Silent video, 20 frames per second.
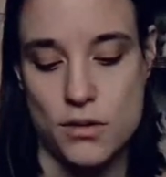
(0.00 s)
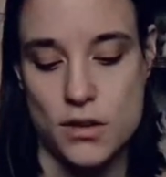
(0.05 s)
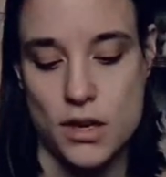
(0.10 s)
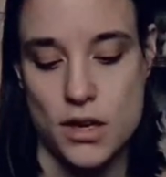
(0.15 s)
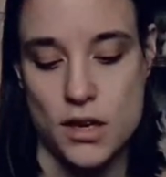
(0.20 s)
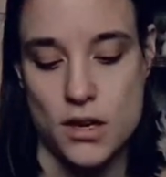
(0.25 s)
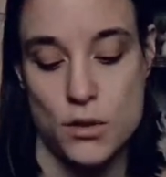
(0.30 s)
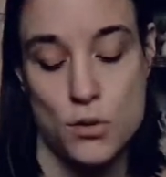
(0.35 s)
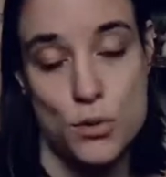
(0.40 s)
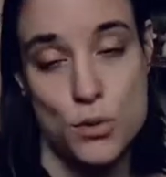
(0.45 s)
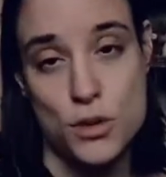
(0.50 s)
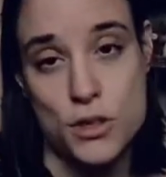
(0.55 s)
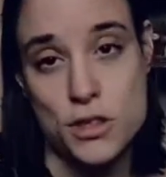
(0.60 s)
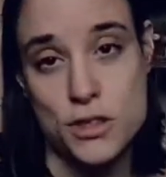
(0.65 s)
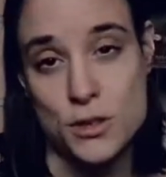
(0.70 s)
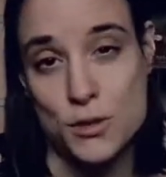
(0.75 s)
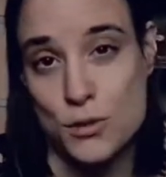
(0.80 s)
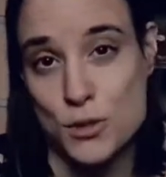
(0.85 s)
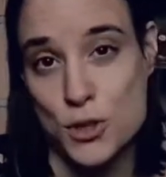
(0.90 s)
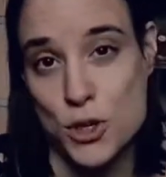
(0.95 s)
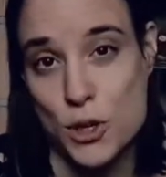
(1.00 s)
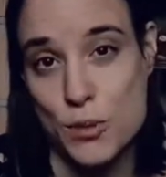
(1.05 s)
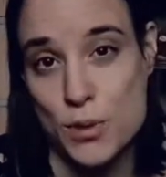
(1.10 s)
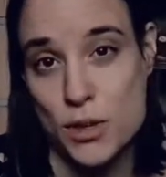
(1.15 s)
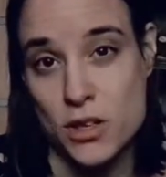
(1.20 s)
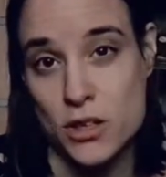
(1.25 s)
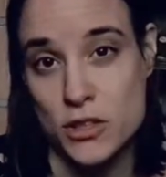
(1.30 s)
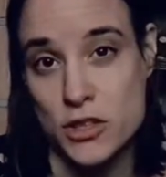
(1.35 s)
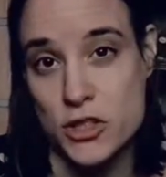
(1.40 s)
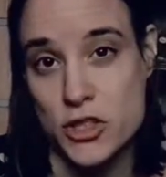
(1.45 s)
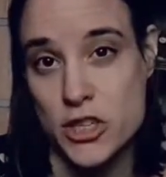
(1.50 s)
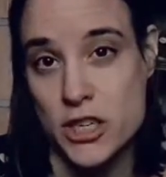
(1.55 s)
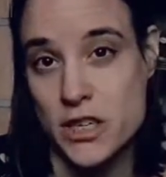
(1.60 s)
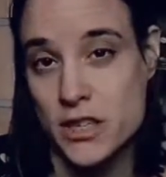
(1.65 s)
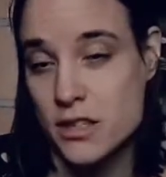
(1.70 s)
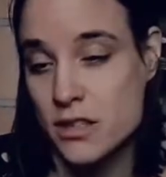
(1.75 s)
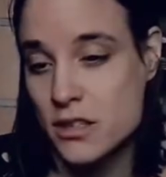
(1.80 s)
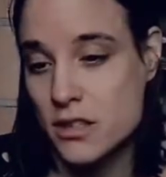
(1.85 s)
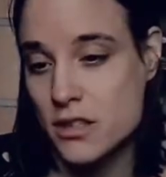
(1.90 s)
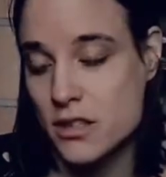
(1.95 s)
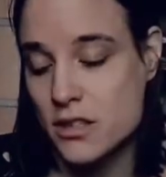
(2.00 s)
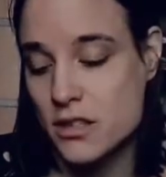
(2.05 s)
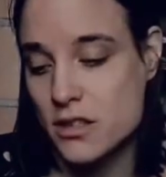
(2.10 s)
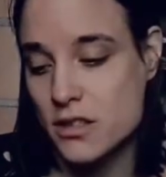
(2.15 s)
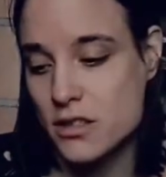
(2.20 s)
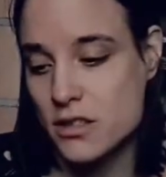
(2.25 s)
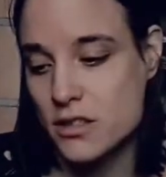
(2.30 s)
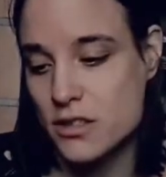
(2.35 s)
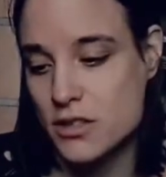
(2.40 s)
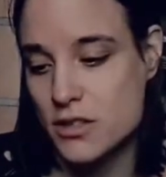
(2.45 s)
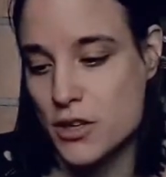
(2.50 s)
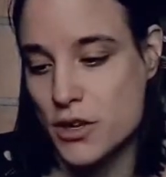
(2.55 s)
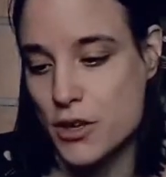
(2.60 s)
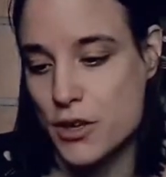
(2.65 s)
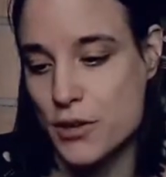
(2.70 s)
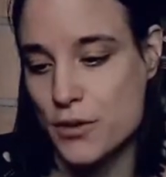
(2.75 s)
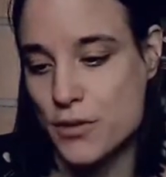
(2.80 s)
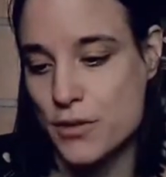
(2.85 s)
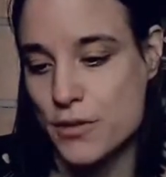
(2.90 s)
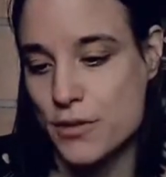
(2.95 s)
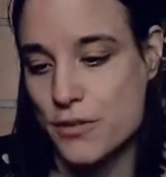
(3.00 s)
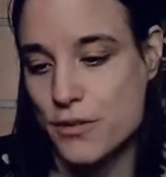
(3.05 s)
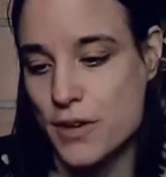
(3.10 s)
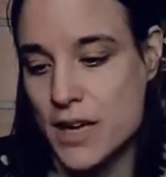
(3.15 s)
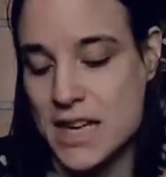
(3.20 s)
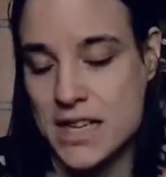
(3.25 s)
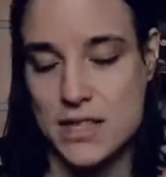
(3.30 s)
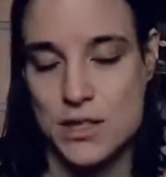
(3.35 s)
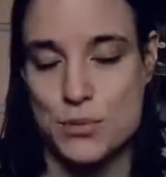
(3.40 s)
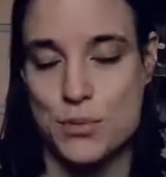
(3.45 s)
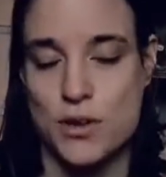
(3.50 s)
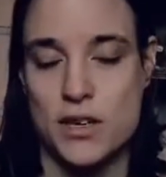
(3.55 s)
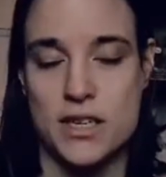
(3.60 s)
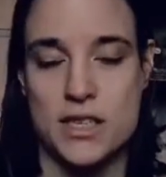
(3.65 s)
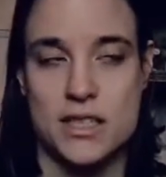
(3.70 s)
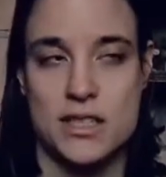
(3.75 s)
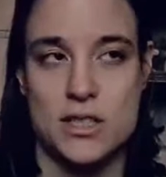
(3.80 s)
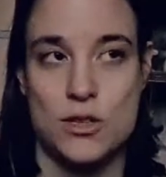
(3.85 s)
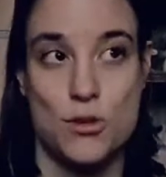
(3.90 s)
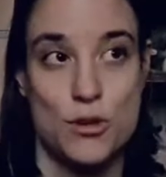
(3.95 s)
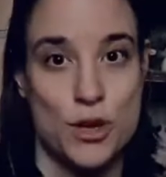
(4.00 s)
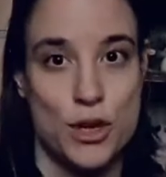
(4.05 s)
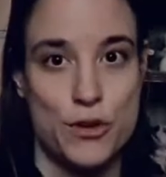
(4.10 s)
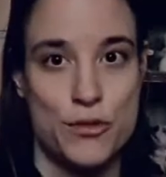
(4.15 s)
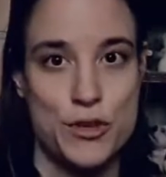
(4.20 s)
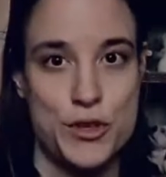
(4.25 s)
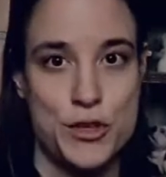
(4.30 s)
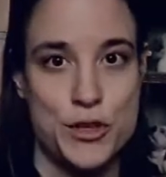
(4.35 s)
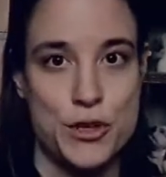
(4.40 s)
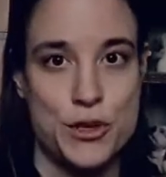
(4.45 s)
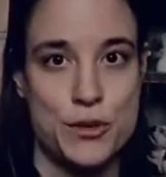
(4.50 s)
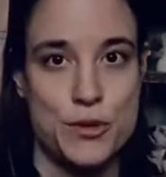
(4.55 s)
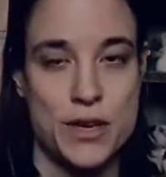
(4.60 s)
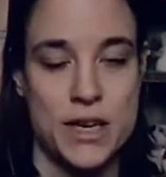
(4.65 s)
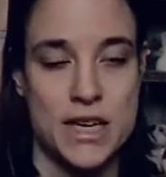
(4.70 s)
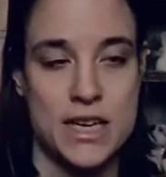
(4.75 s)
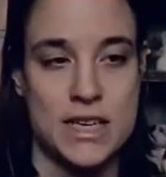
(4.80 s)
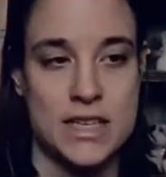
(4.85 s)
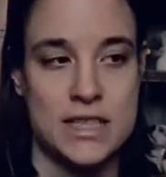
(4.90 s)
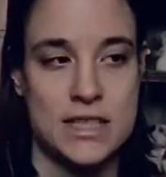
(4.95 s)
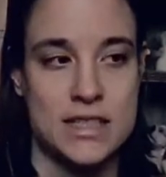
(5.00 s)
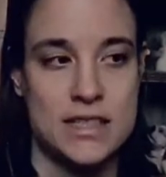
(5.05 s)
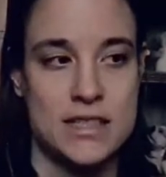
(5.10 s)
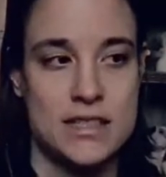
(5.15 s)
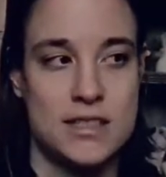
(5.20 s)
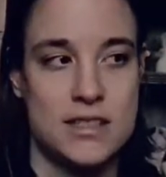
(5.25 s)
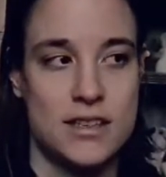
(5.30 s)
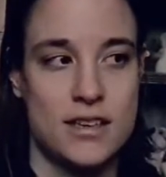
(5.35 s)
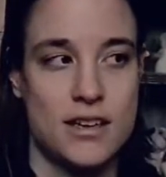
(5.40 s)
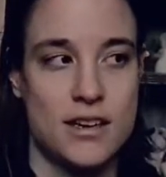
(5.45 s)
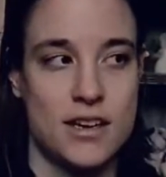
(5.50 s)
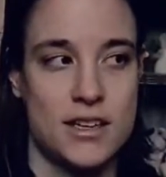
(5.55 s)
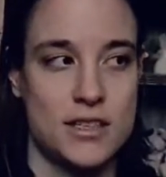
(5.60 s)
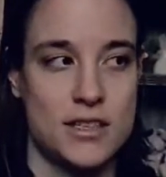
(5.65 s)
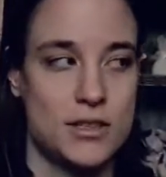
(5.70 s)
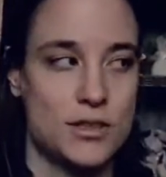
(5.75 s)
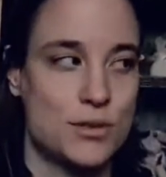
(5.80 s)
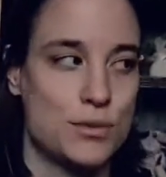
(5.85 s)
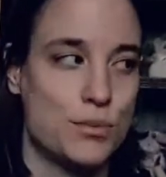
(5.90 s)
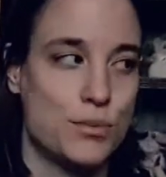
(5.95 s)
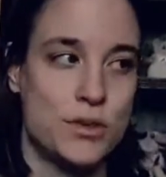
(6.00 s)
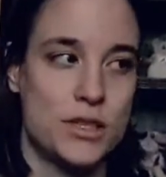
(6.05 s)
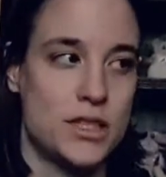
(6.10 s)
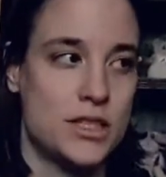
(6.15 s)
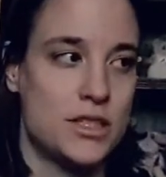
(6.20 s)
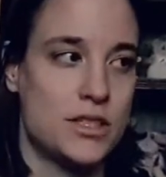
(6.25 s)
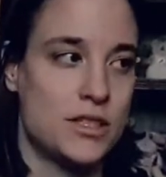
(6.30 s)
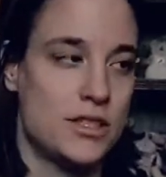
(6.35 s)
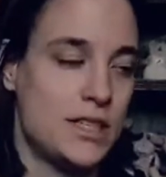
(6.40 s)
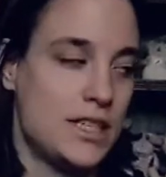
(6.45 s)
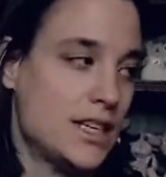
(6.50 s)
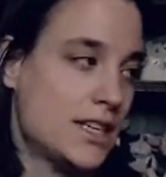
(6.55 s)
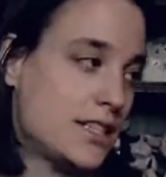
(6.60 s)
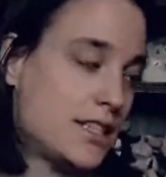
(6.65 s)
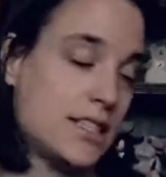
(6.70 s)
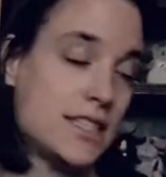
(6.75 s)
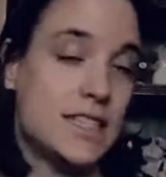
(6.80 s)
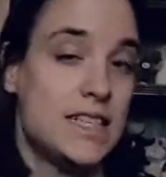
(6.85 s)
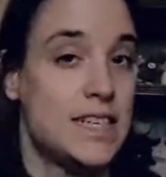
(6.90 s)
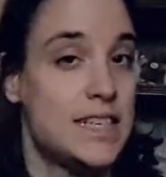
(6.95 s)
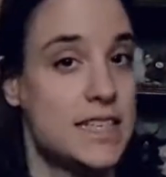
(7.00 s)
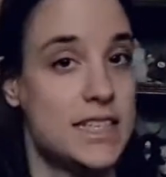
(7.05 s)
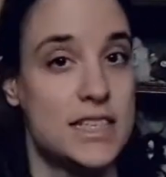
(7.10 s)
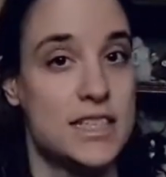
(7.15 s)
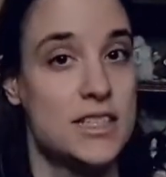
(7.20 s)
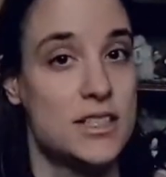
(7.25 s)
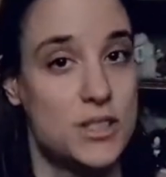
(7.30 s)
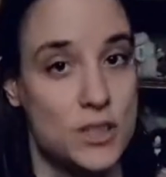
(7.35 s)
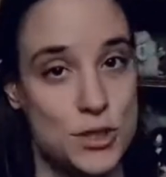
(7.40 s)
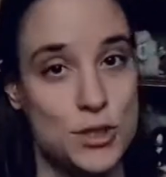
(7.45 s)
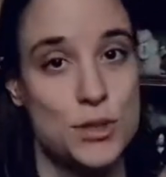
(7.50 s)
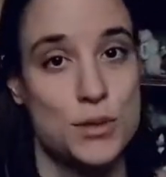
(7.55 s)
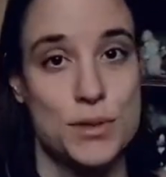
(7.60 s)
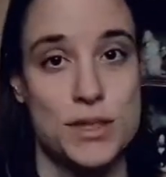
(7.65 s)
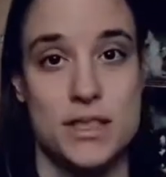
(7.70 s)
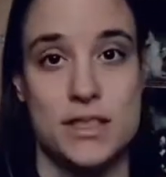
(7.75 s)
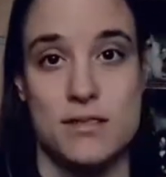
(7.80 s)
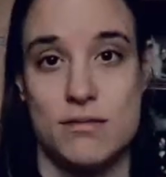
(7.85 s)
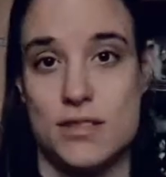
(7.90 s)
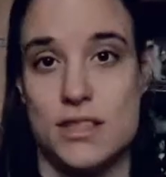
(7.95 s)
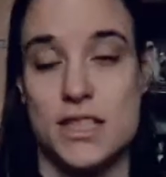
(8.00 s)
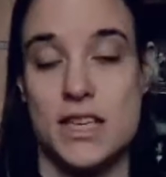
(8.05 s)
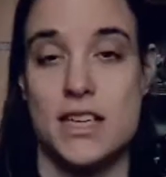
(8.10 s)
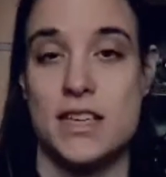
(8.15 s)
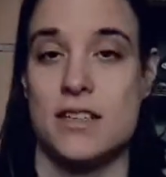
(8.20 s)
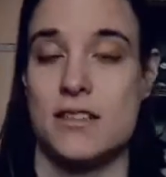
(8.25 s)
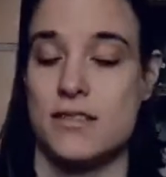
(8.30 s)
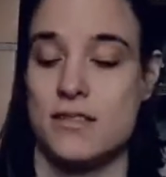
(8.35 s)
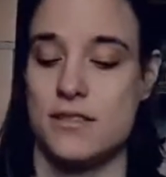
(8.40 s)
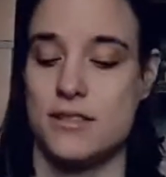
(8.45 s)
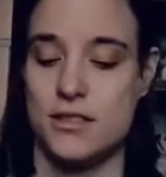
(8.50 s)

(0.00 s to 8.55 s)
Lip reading: August and October last year, so hence why it's long overdue, and I just needed to do it today.